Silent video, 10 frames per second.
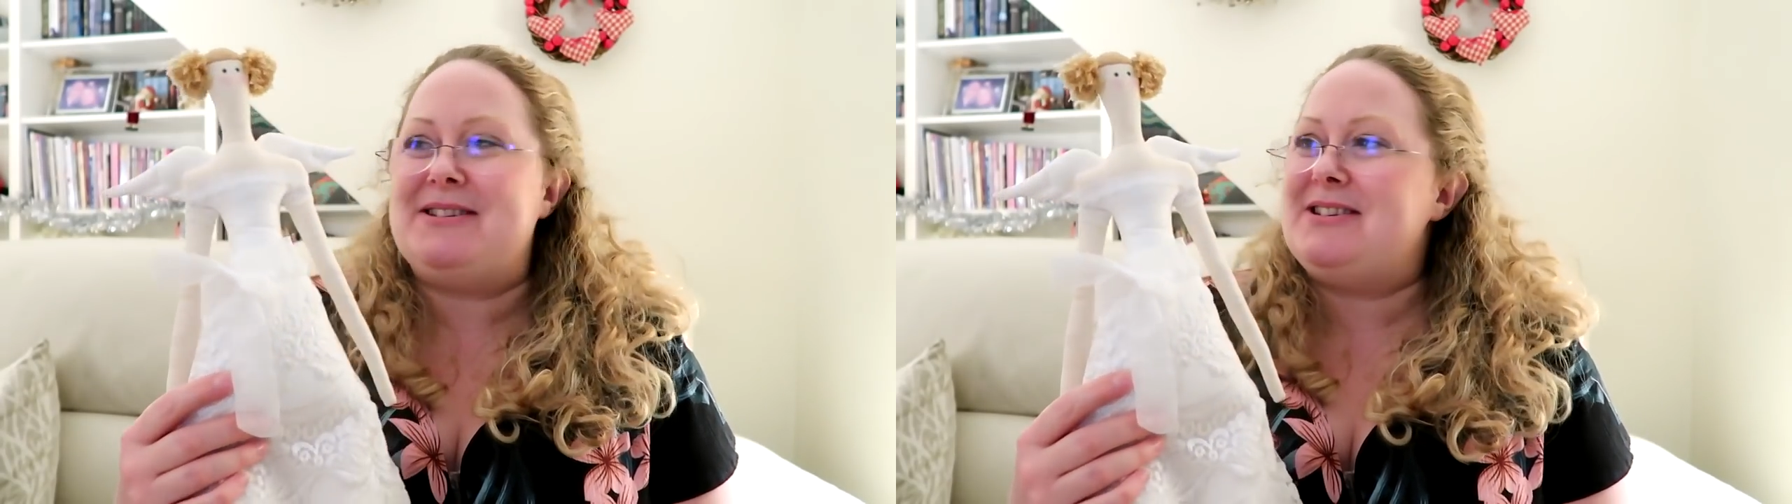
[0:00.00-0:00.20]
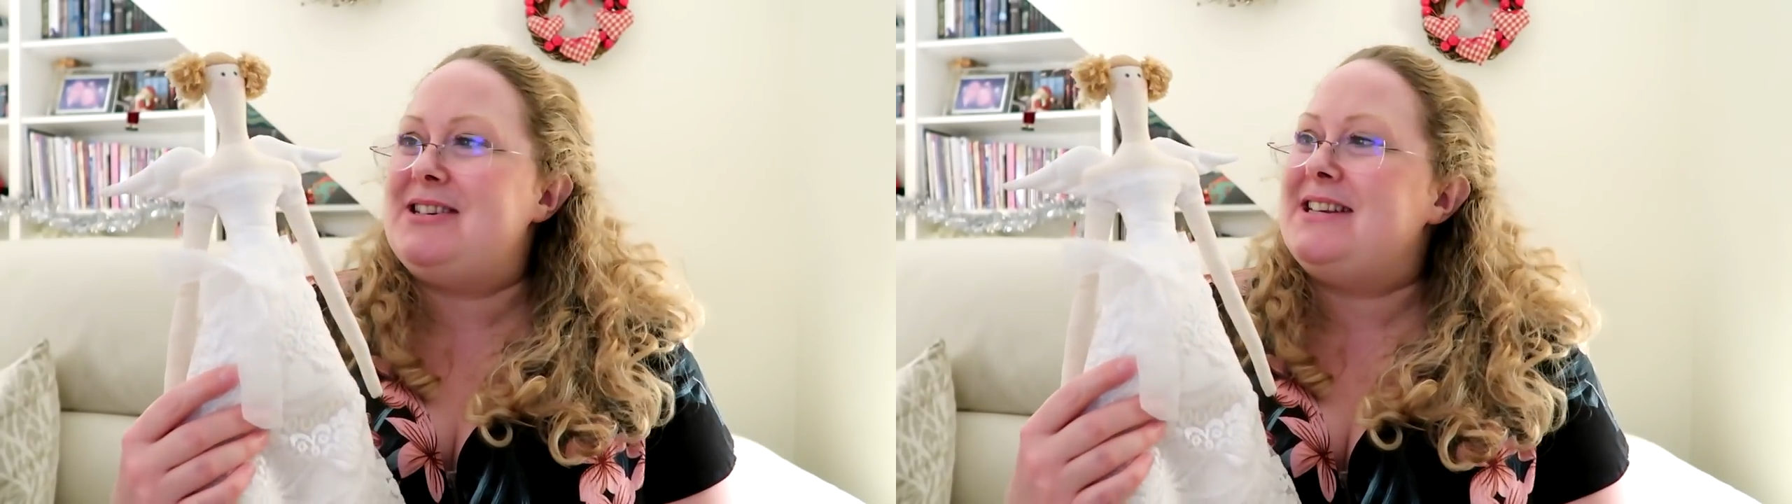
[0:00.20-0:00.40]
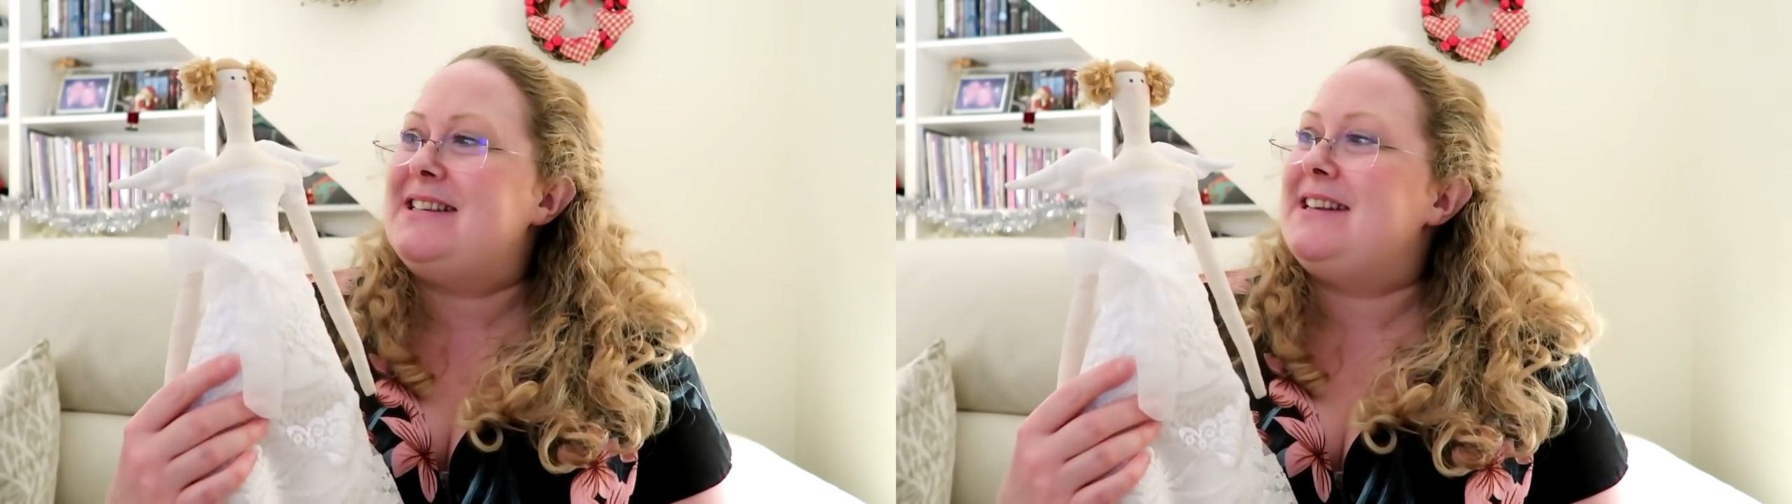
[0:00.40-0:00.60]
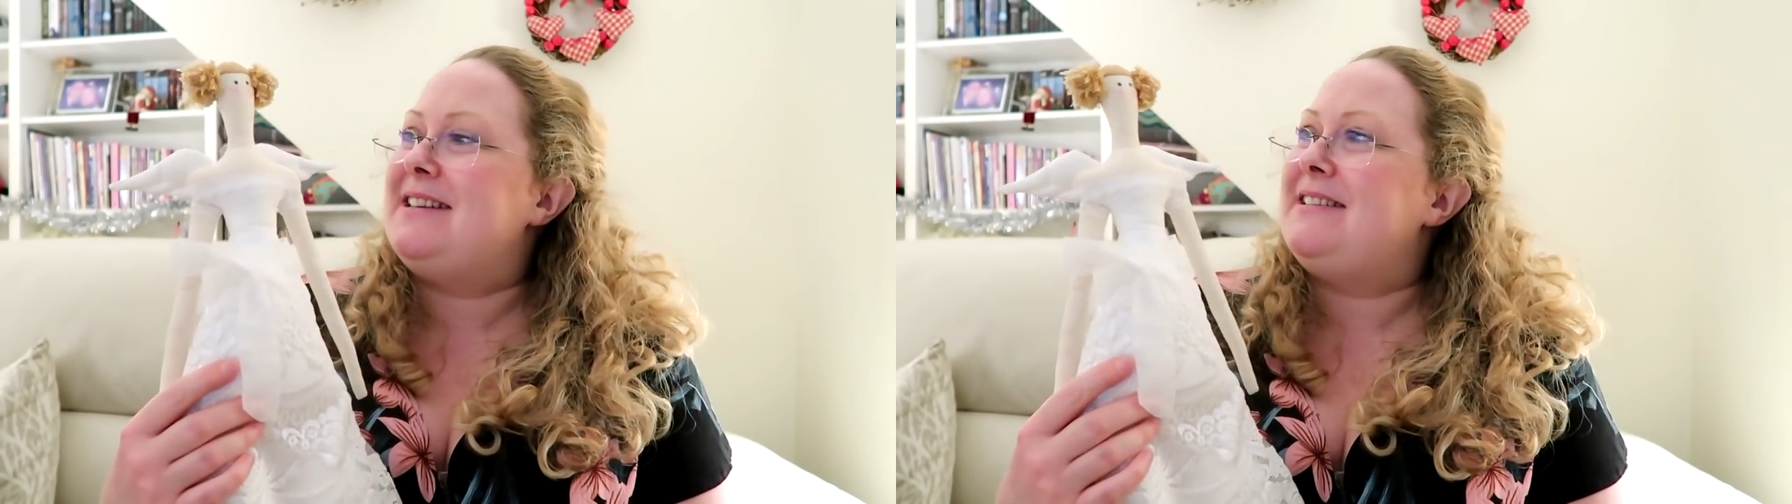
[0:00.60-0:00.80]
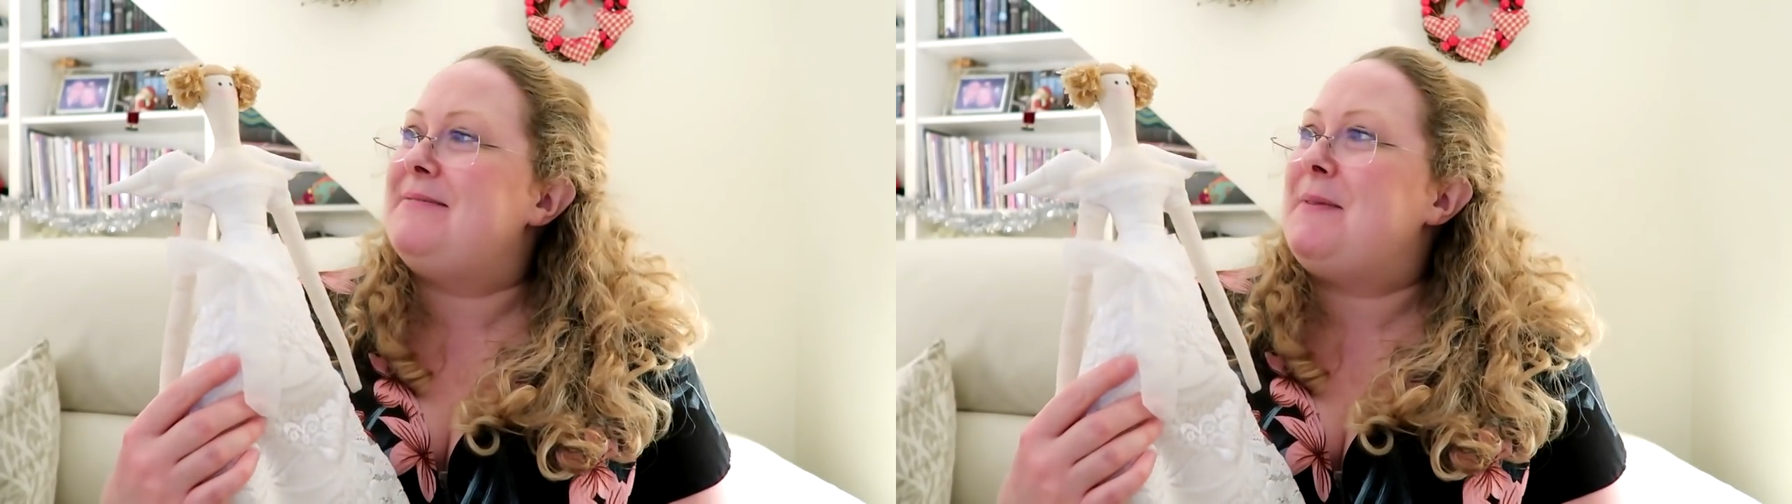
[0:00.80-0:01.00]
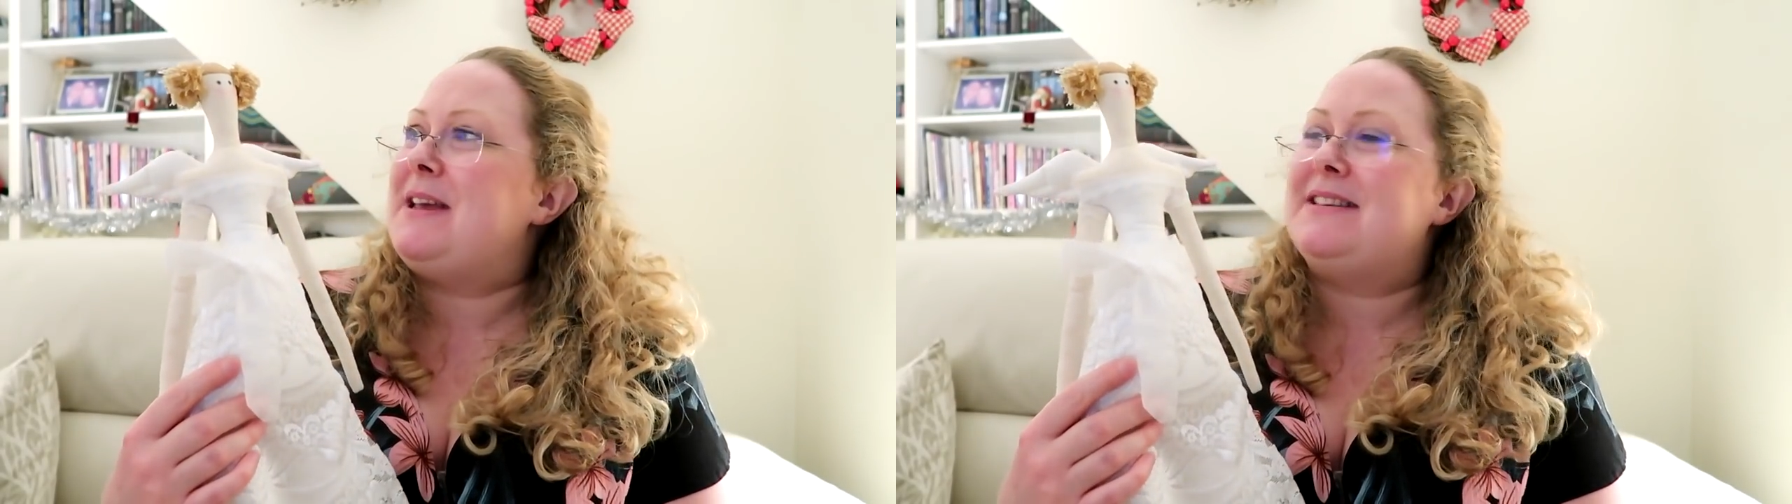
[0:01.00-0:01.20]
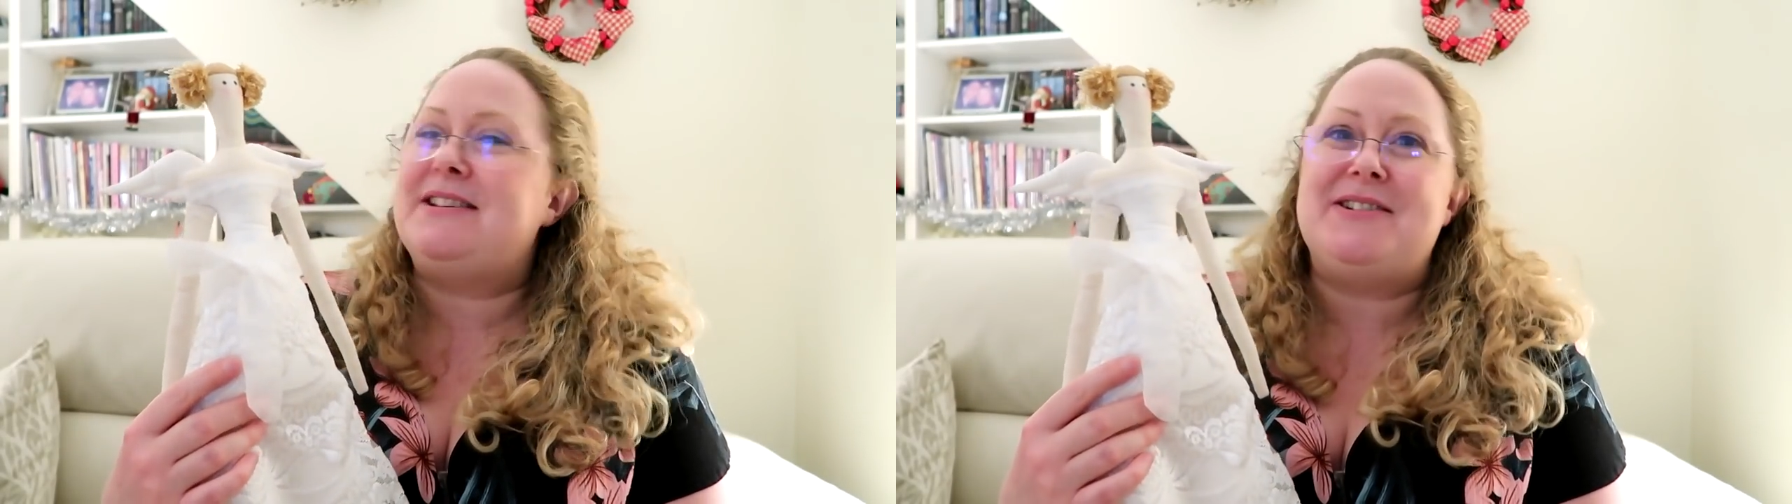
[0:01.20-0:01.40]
she still makes a